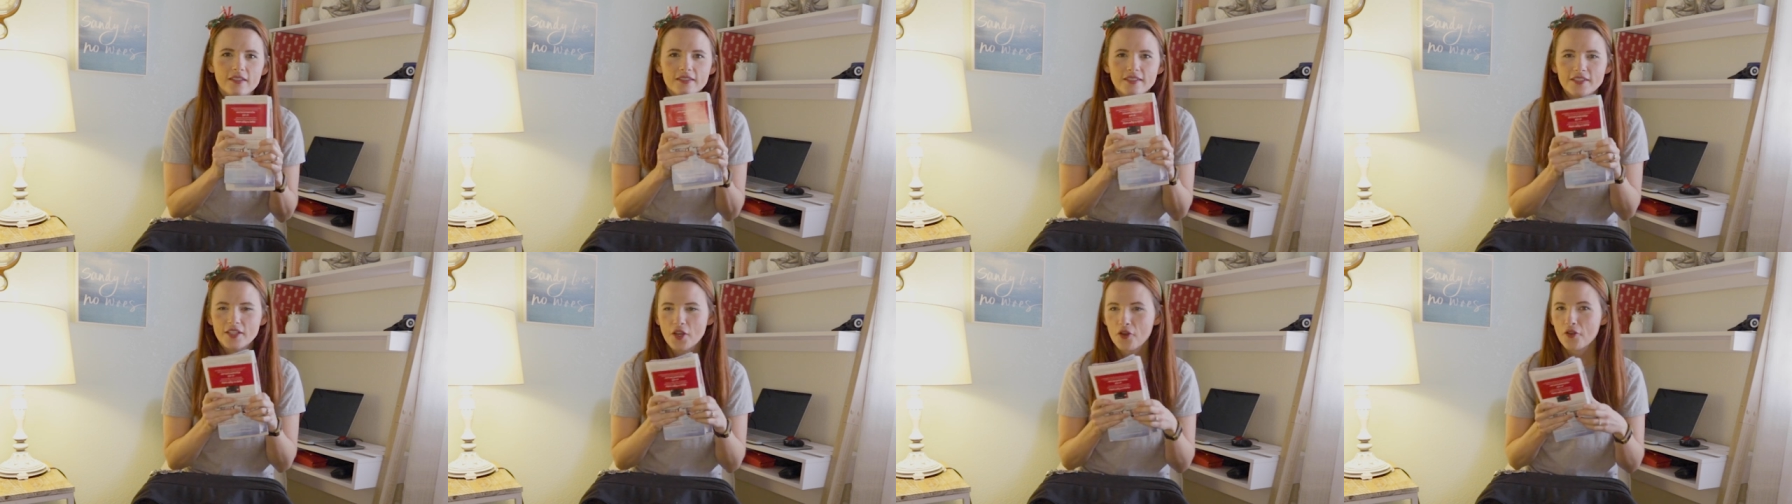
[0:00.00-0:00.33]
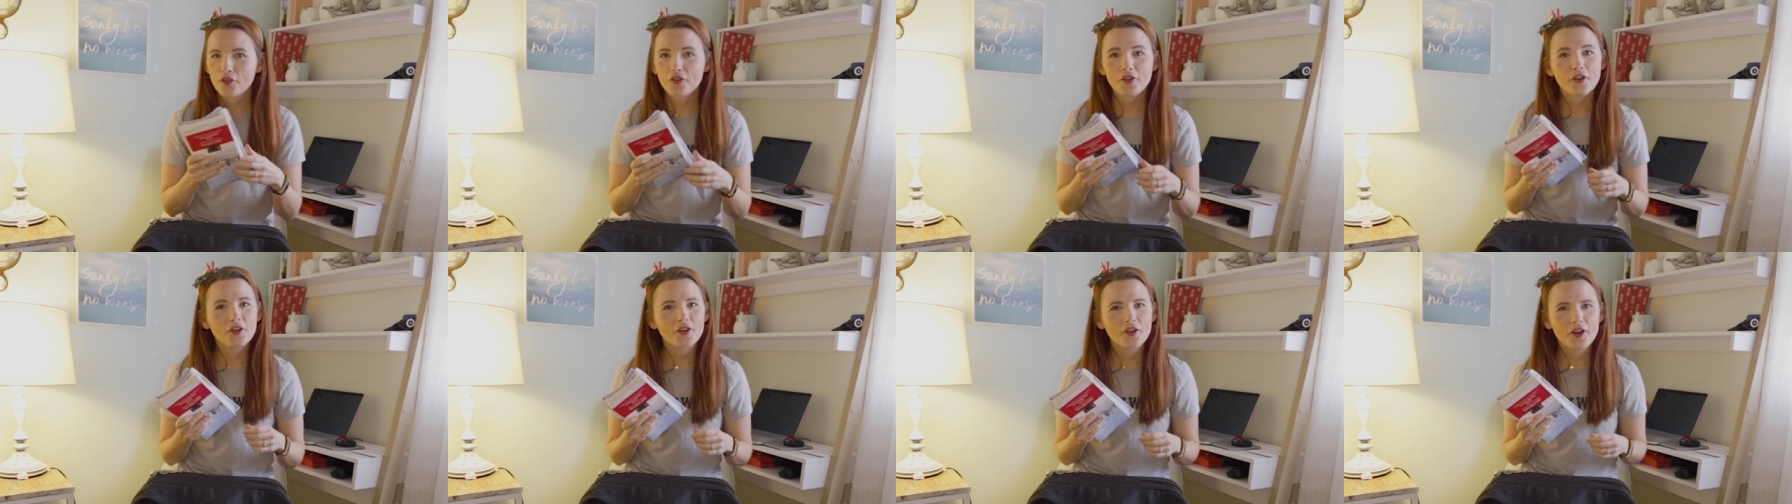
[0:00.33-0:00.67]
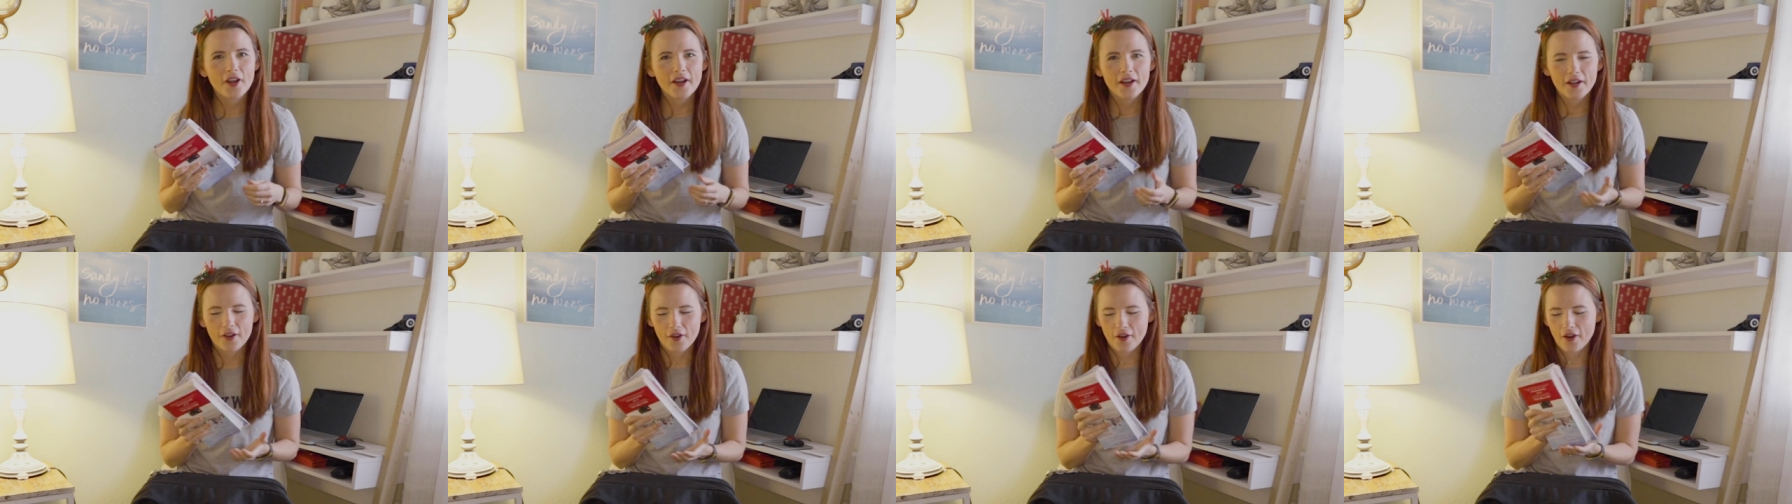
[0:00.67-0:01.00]
sell their
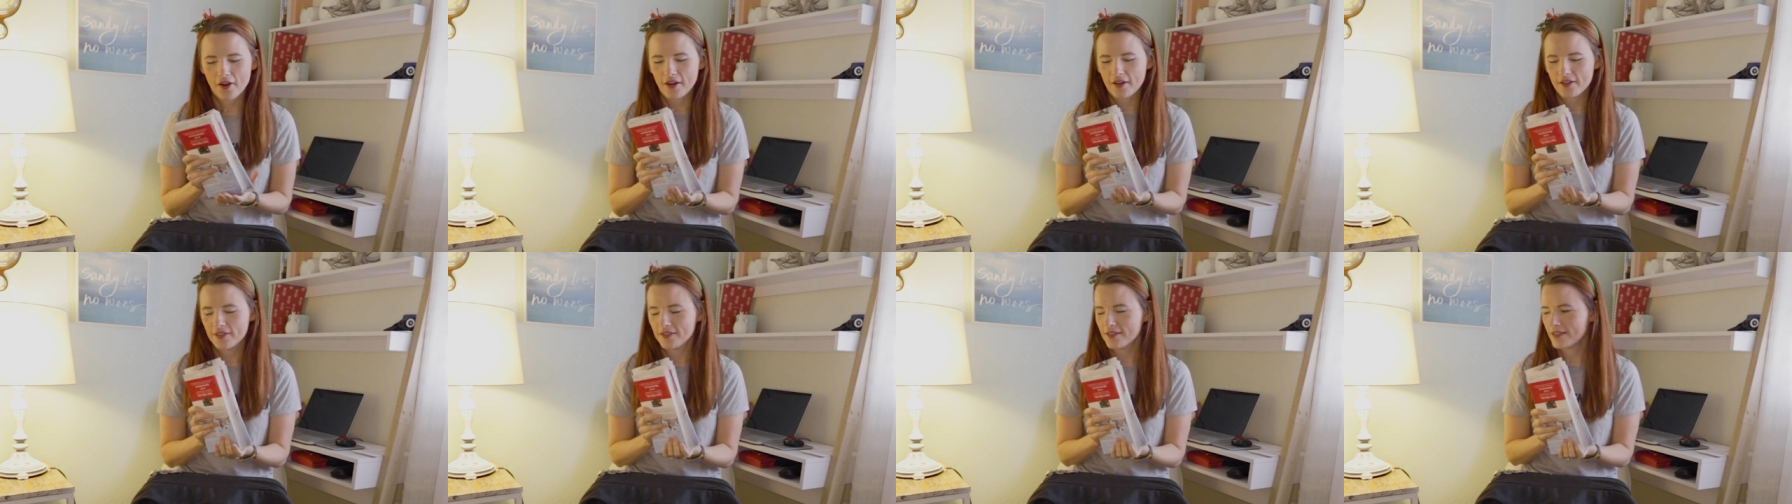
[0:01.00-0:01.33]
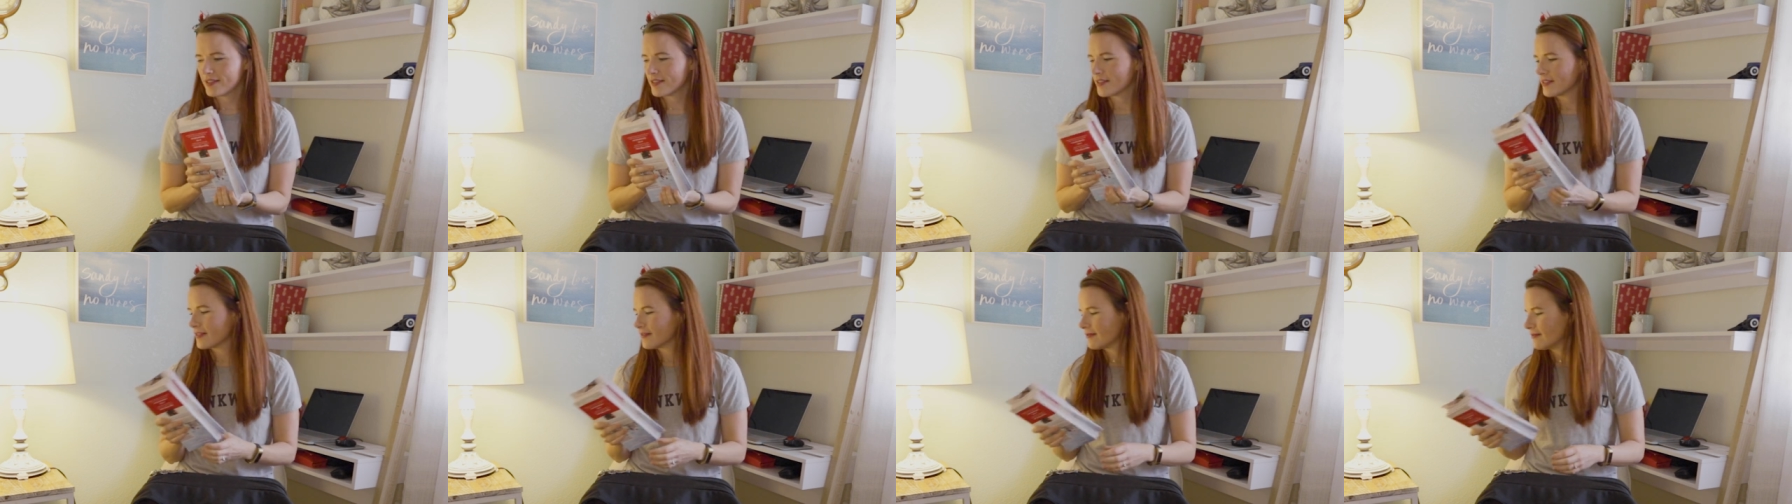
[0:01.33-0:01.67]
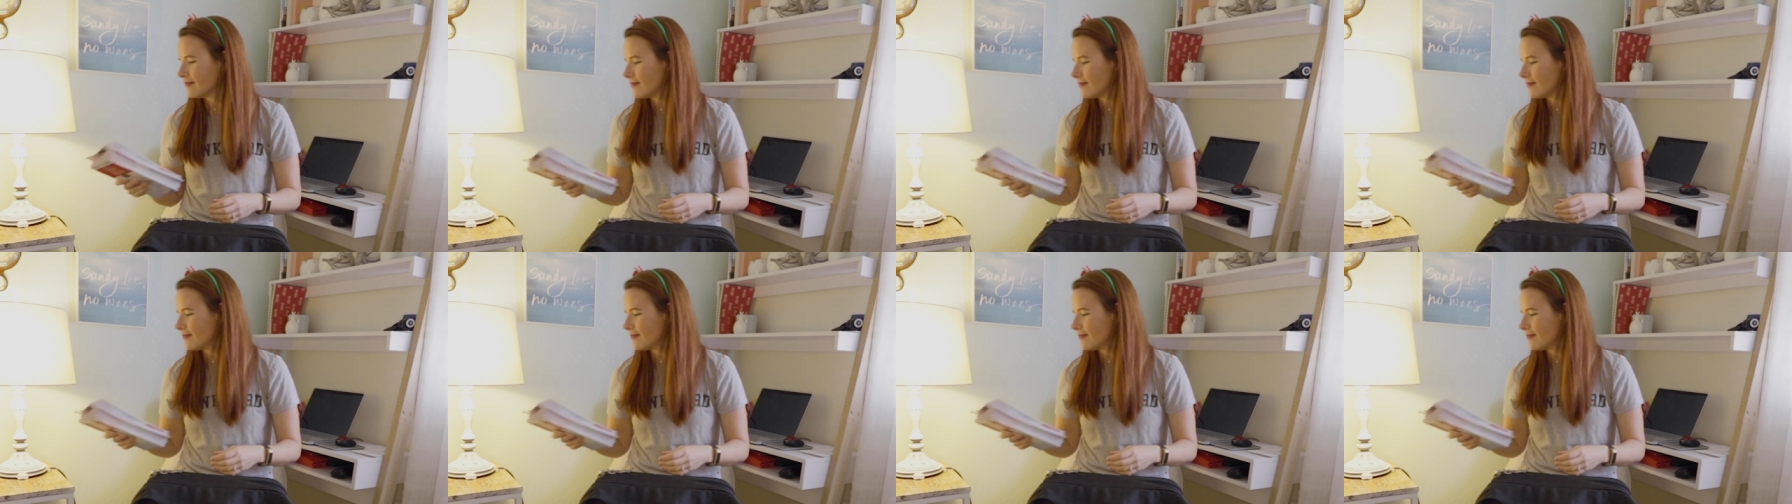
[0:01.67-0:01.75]
credit cards.